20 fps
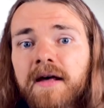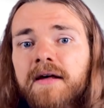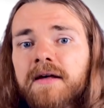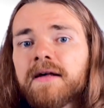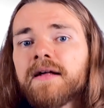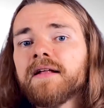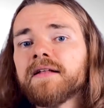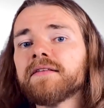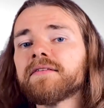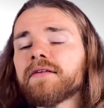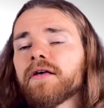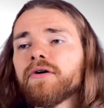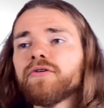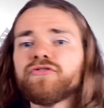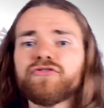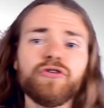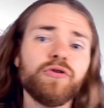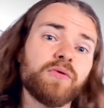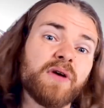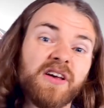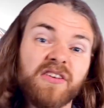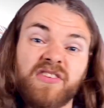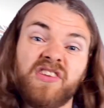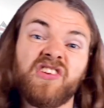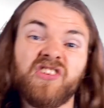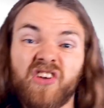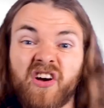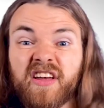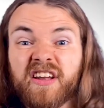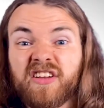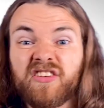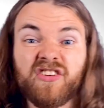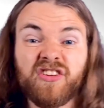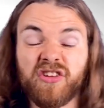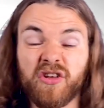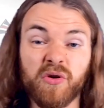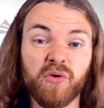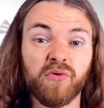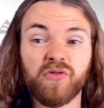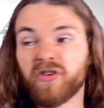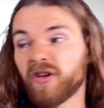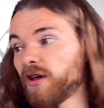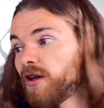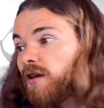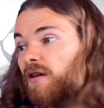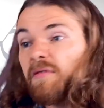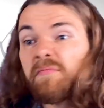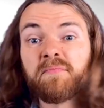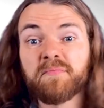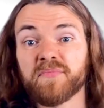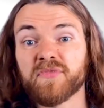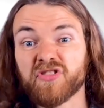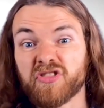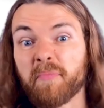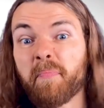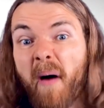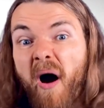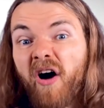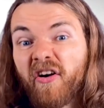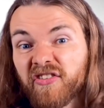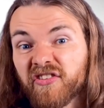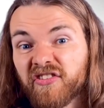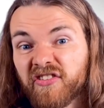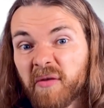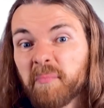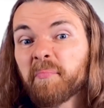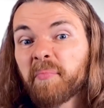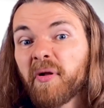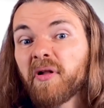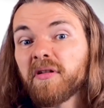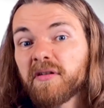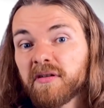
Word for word: And so Duke has decided to use the past simple.